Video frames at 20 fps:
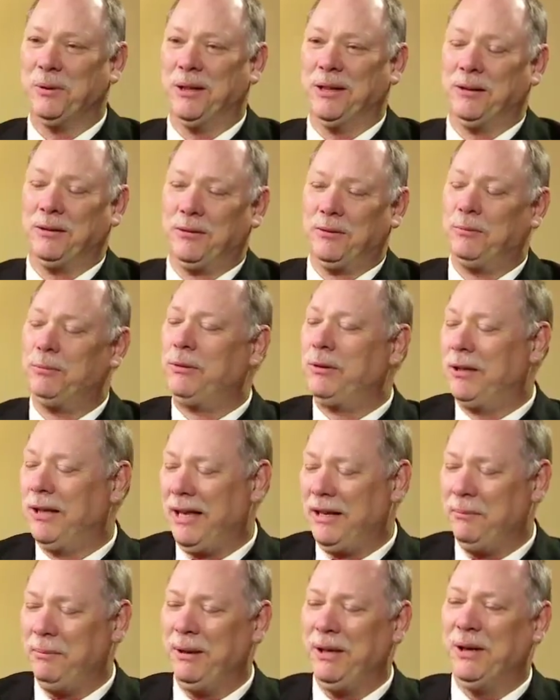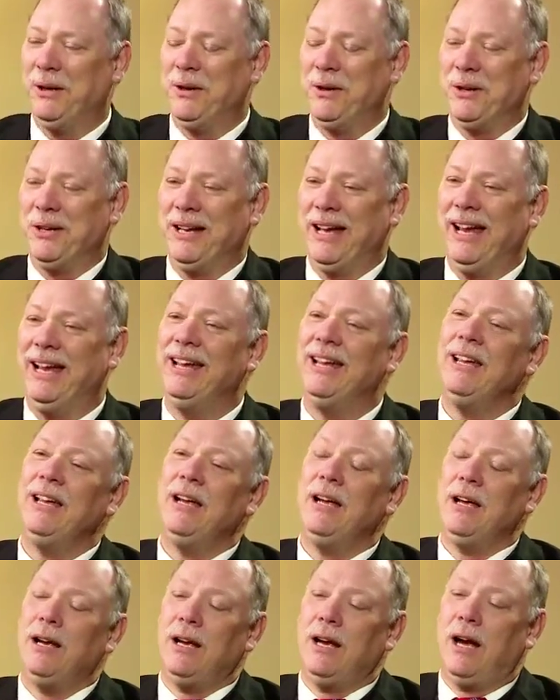Rick. Glad to be here today.
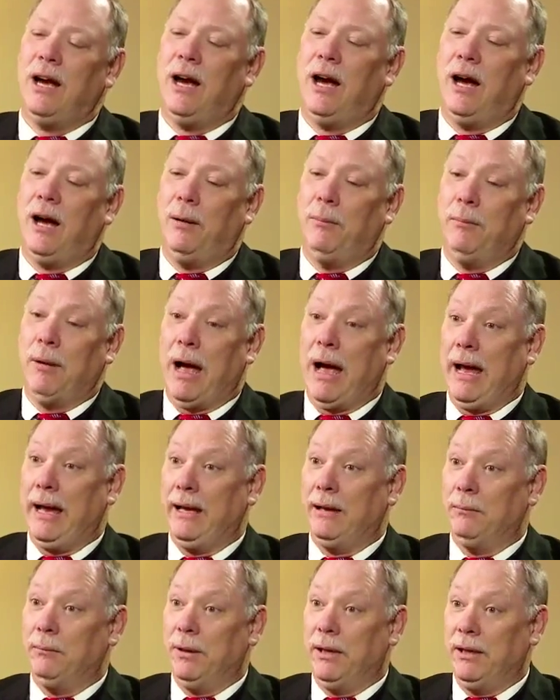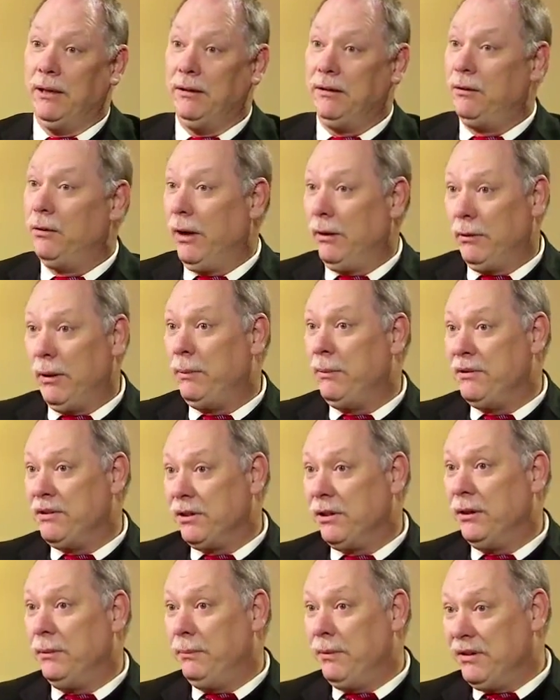I am a Grand Rapids
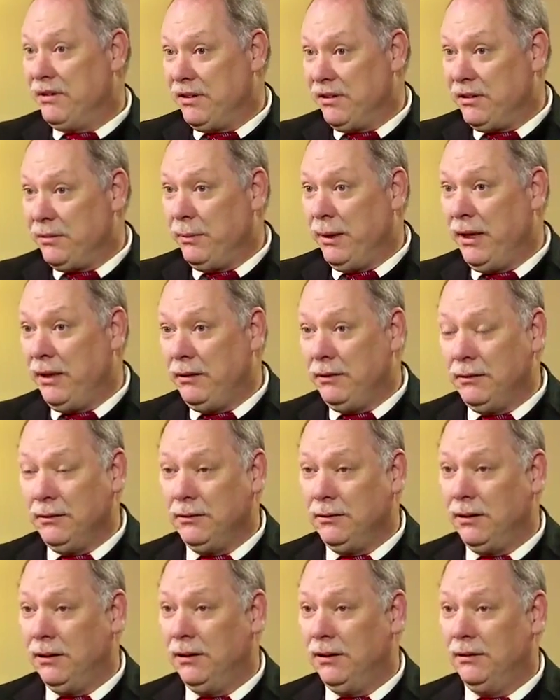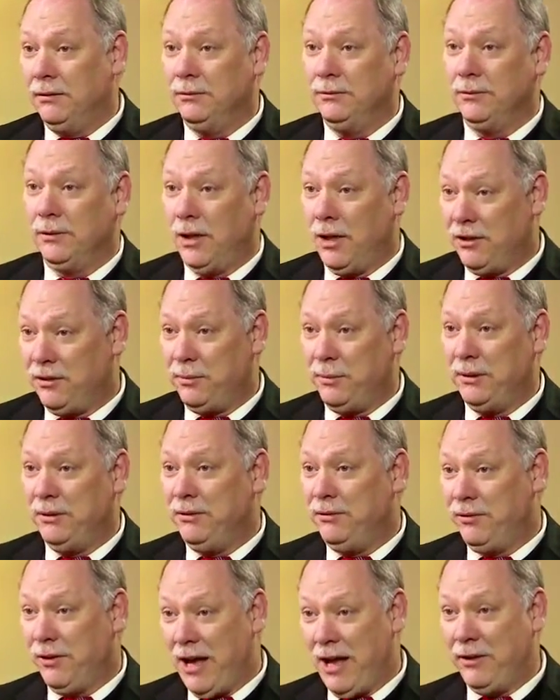area businessman,
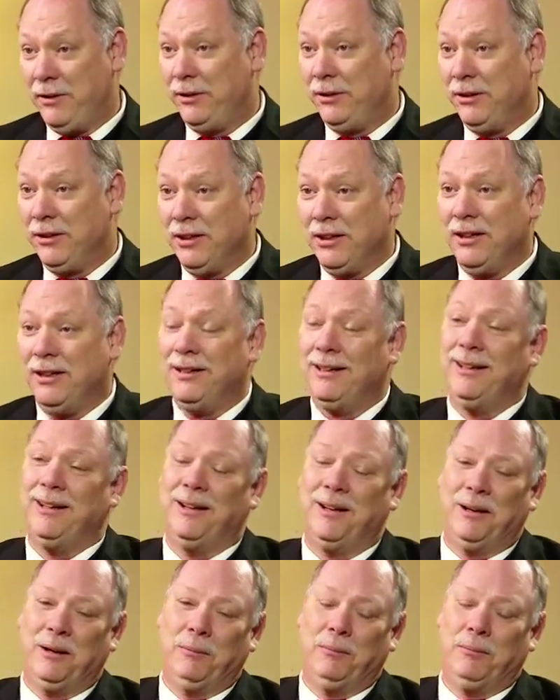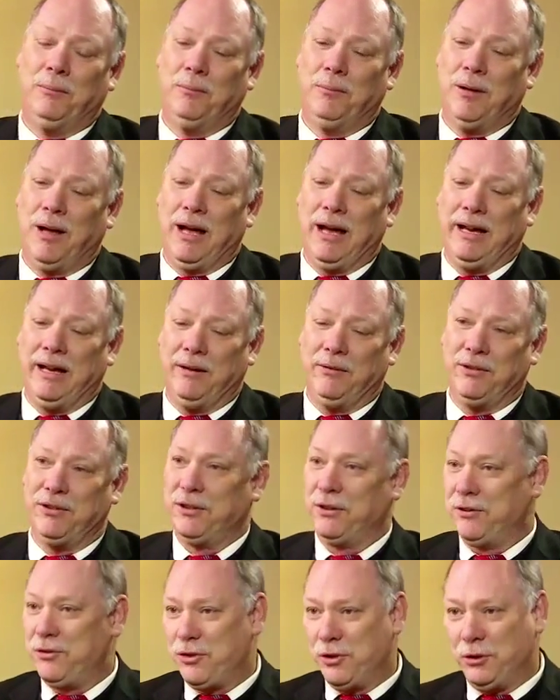husband, father. I have
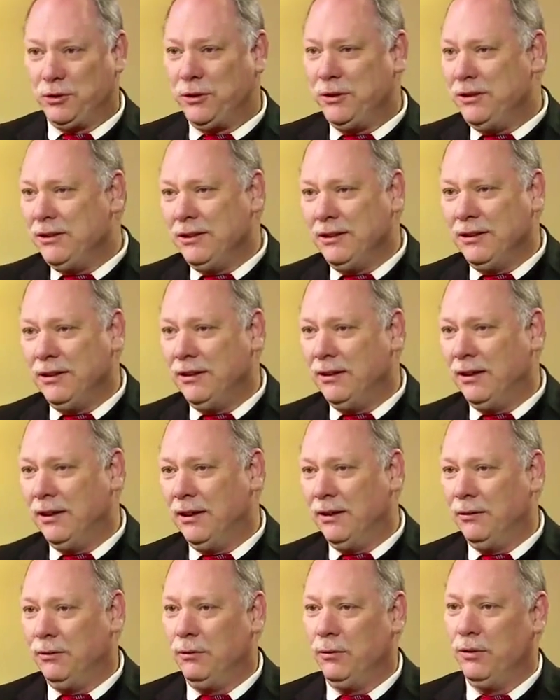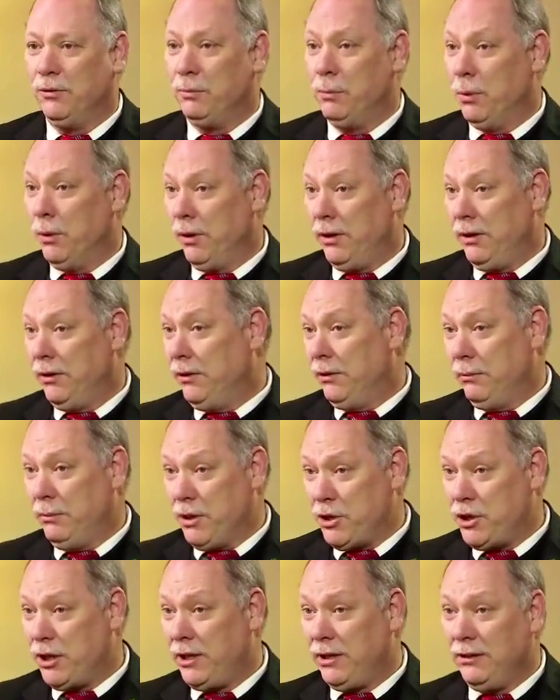6 children. Was born here in
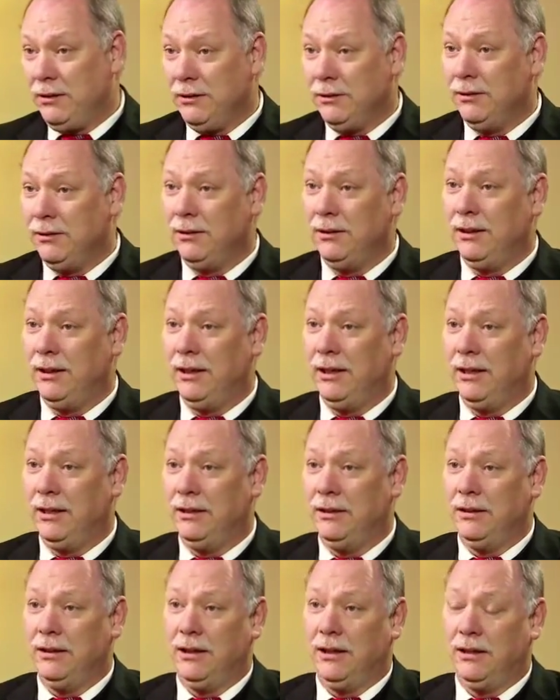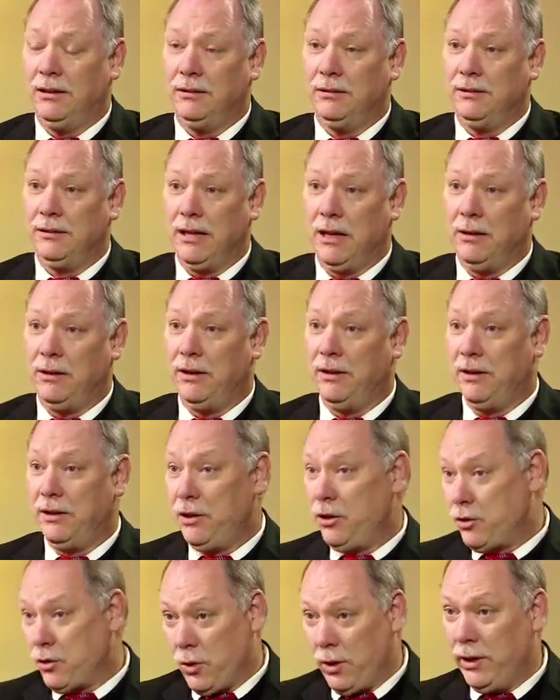Michigan and down in the
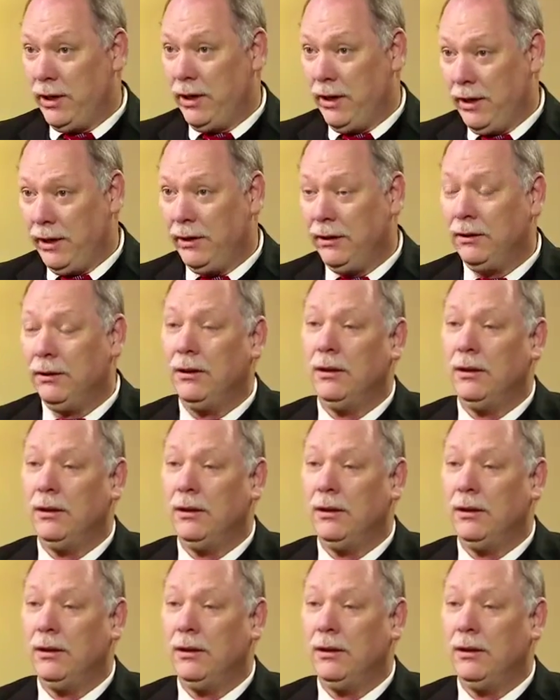Detroit area.